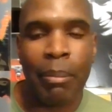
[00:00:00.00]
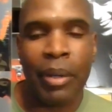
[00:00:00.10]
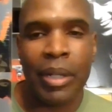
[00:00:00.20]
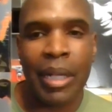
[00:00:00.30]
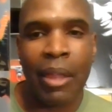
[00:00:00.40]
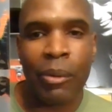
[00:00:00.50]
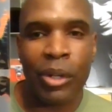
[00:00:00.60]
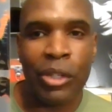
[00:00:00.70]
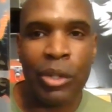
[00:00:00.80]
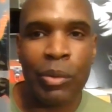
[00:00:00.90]
putting together
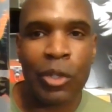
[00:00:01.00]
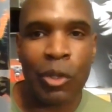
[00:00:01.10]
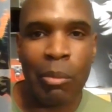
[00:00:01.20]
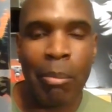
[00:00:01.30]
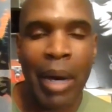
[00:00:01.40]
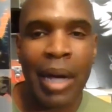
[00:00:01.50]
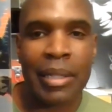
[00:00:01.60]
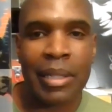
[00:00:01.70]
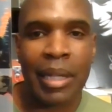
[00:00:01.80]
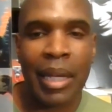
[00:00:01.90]
a U2
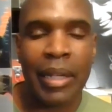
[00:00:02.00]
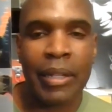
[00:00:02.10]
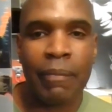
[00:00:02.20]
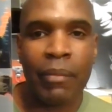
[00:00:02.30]
box set.